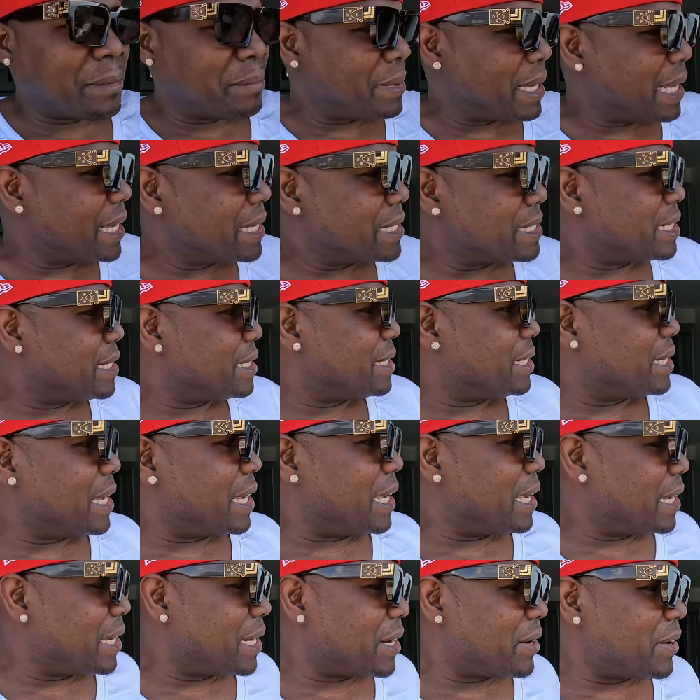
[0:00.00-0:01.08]
amazing
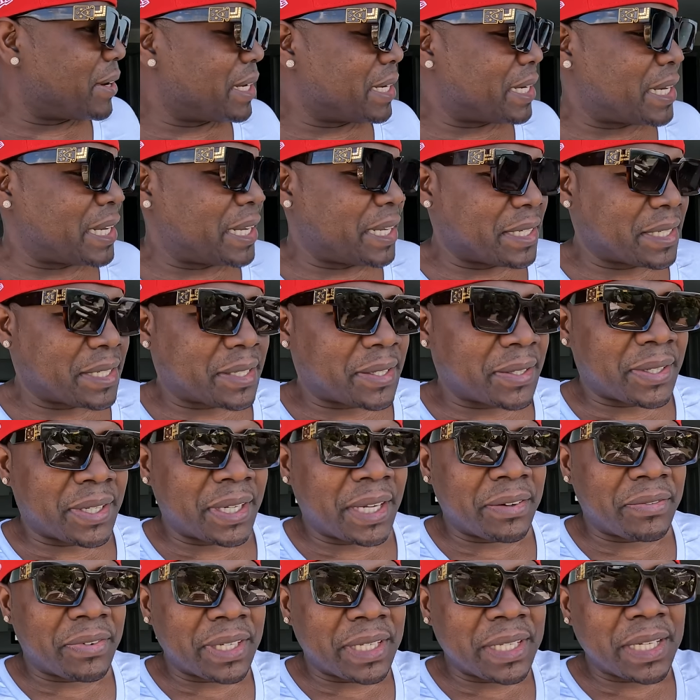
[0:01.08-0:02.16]
day here in Kingston.
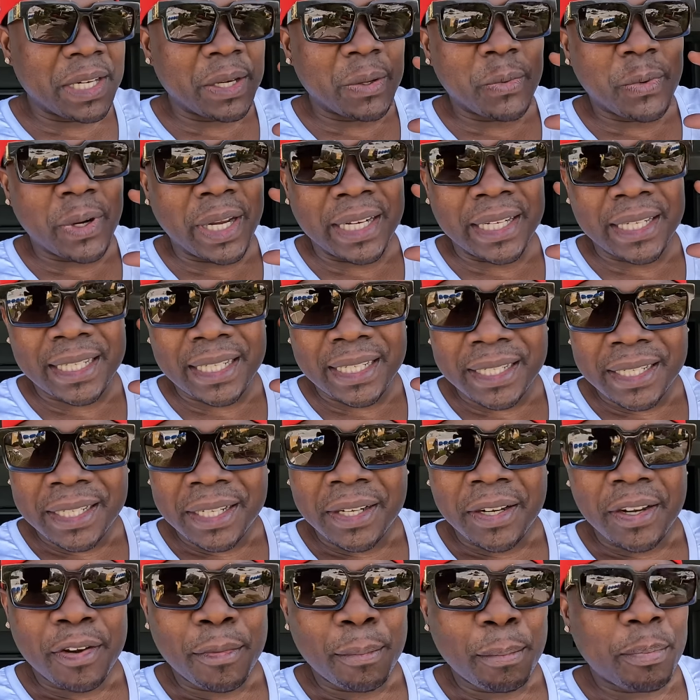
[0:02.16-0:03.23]
Everything went
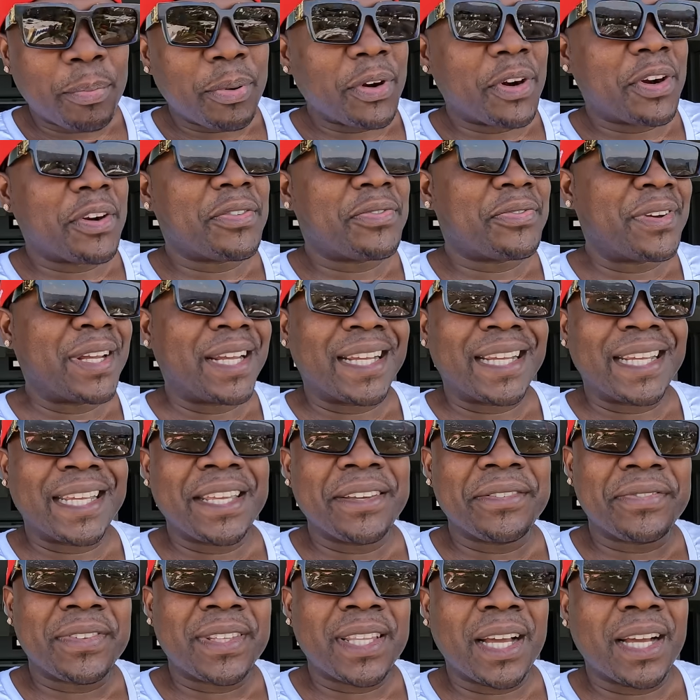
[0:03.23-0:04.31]
perfect.
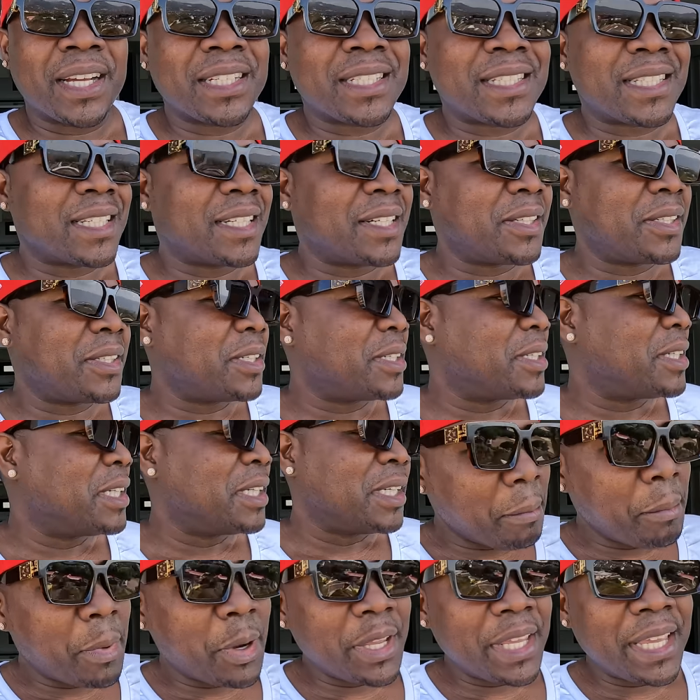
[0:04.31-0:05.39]
Give thanks, you know?
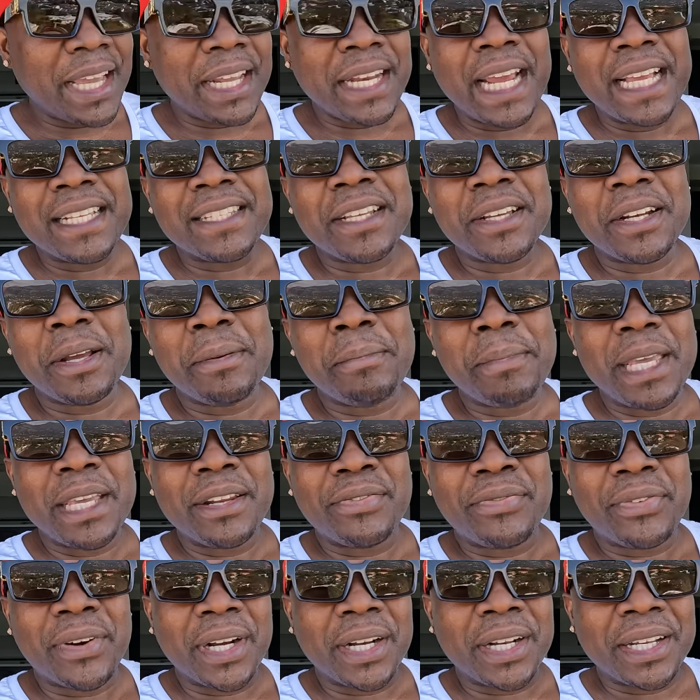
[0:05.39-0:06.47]
But yeah, that's gonna be
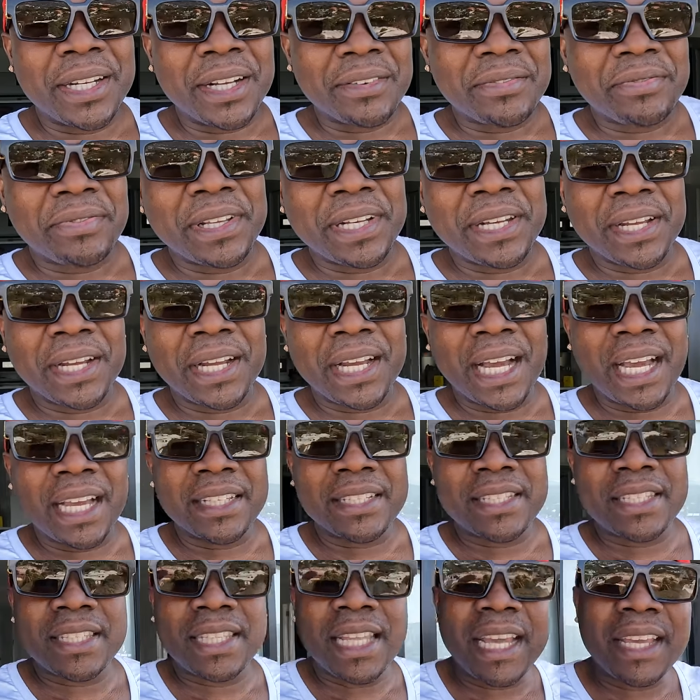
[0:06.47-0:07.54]
it for another video,
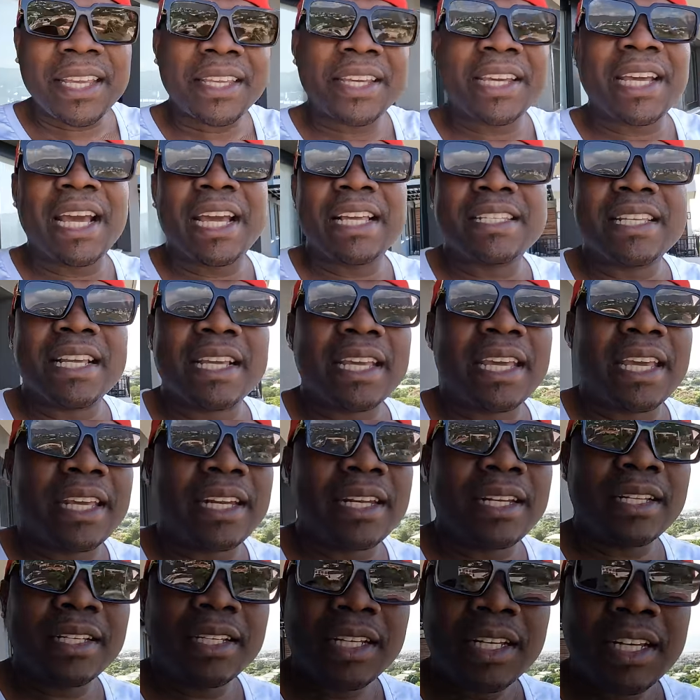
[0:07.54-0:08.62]
guys. Thank you guys
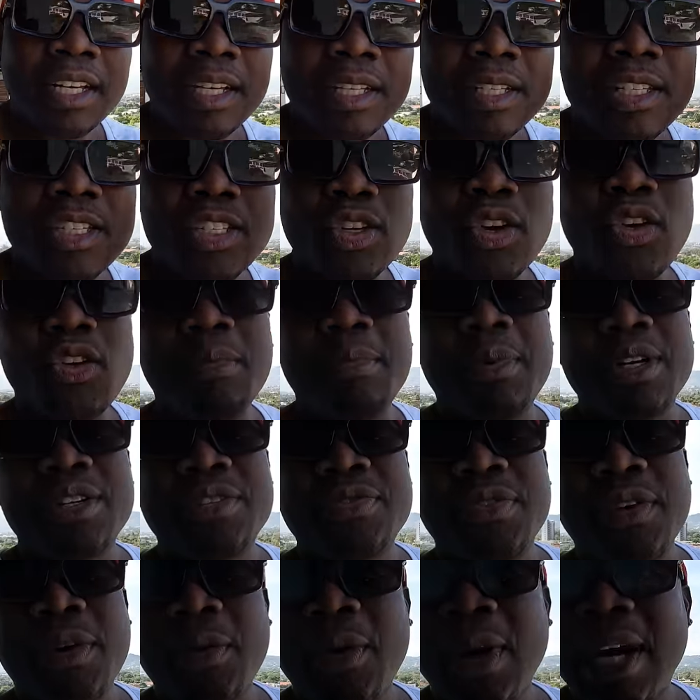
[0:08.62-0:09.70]
again so much for